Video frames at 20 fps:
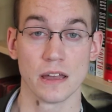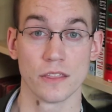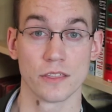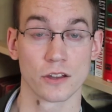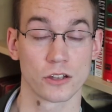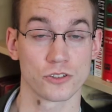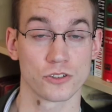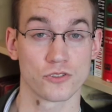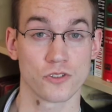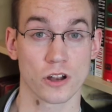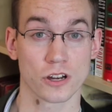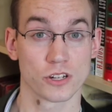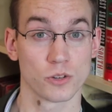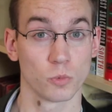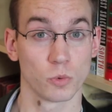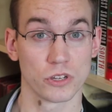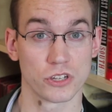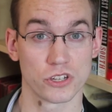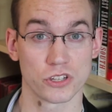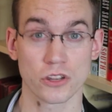The
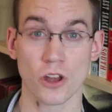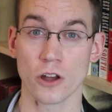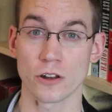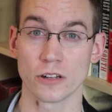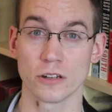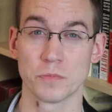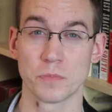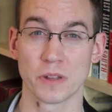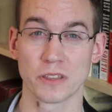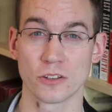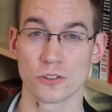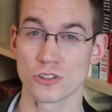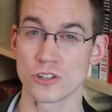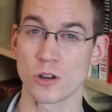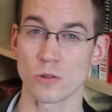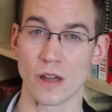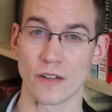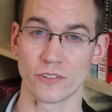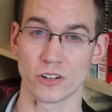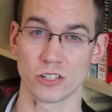construction was started, but there's
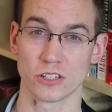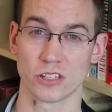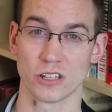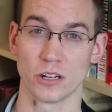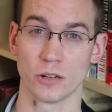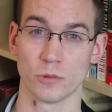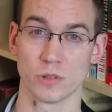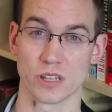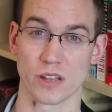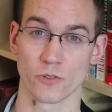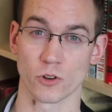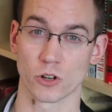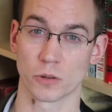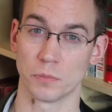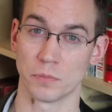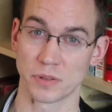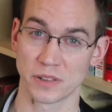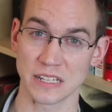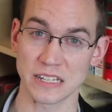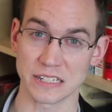no evidence that it was ever
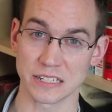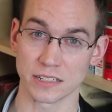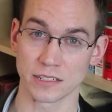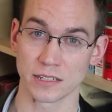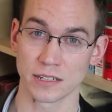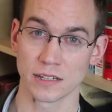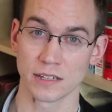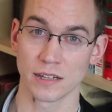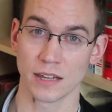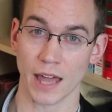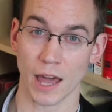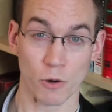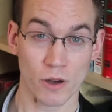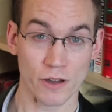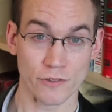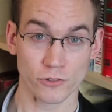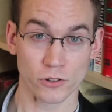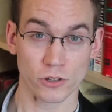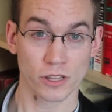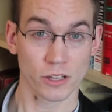completed.
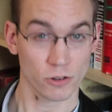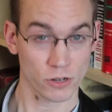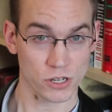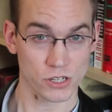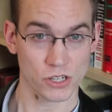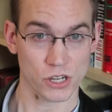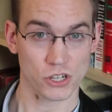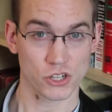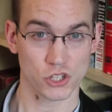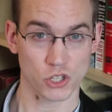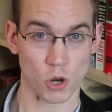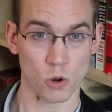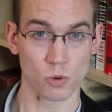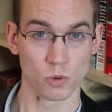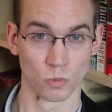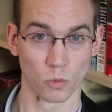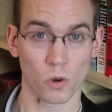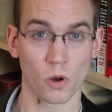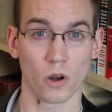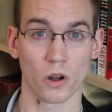However, there is a
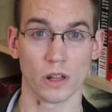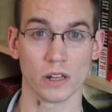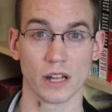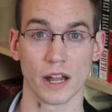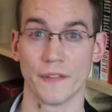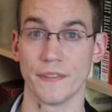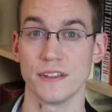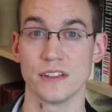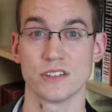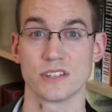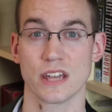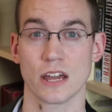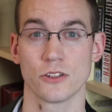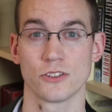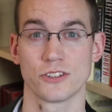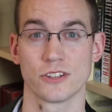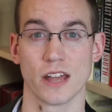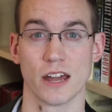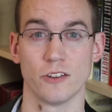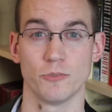stone wall on the
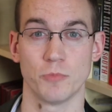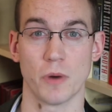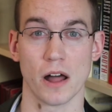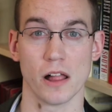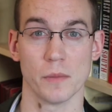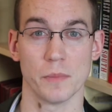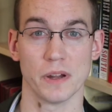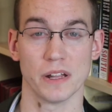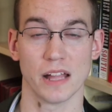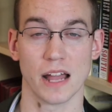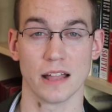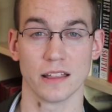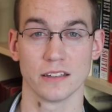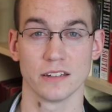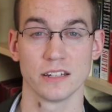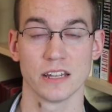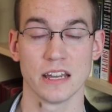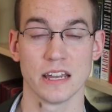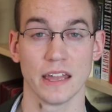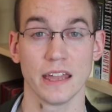south side of Pollepel
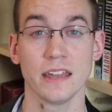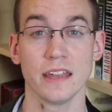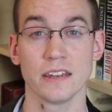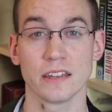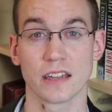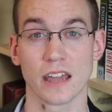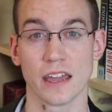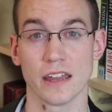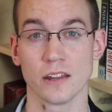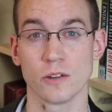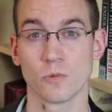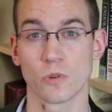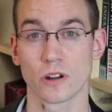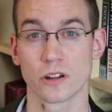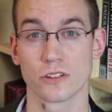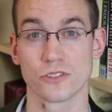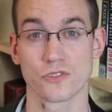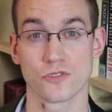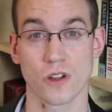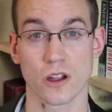Island, indicating where
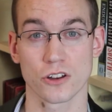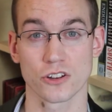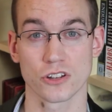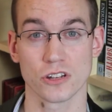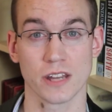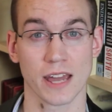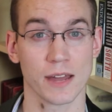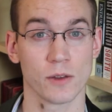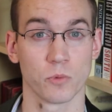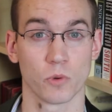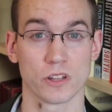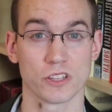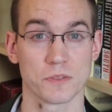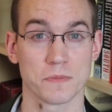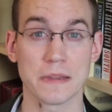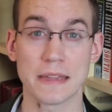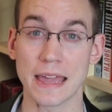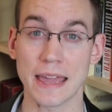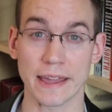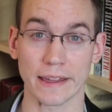construction had once
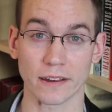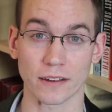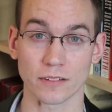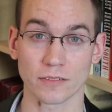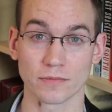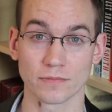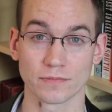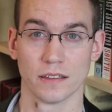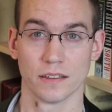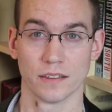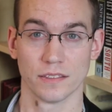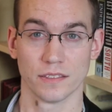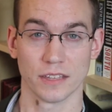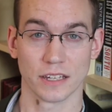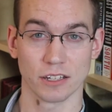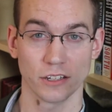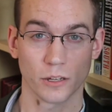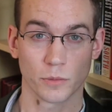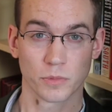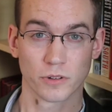began.
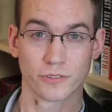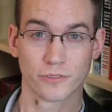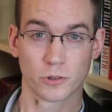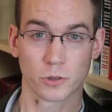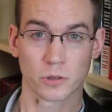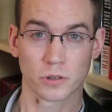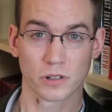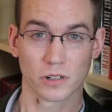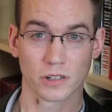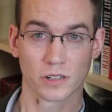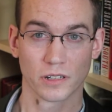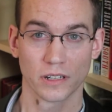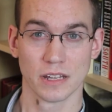Thing number four.